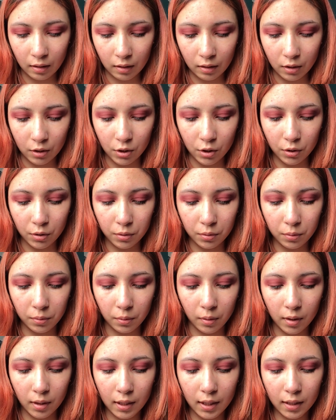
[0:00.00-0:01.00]
So
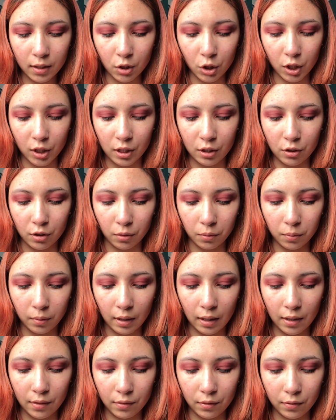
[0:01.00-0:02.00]
I actually don't
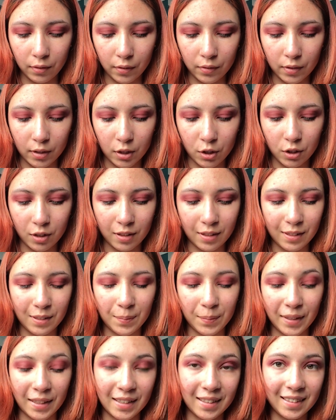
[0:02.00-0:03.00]
have a foundation that's
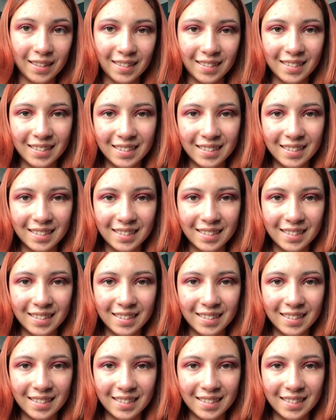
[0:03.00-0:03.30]
my colour.